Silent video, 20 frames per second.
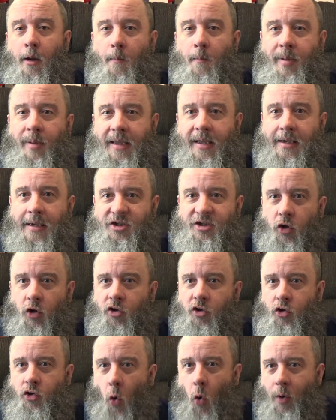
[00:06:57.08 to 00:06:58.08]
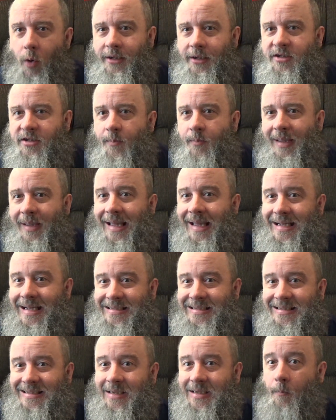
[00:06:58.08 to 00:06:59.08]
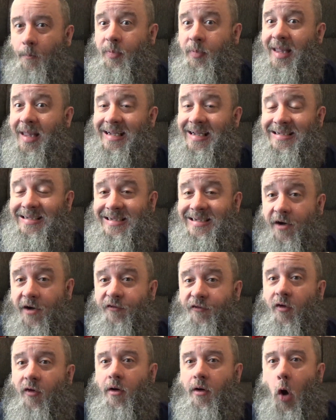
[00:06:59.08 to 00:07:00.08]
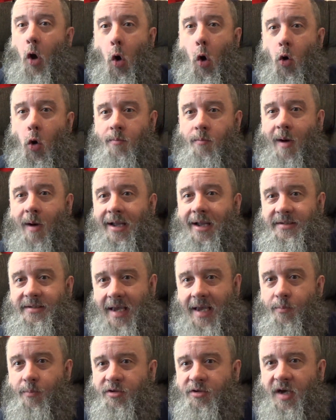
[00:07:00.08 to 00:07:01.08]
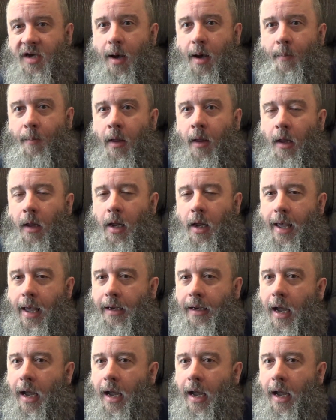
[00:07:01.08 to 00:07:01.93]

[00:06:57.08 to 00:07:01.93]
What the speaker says: because they're going to be something different on my tabletop. And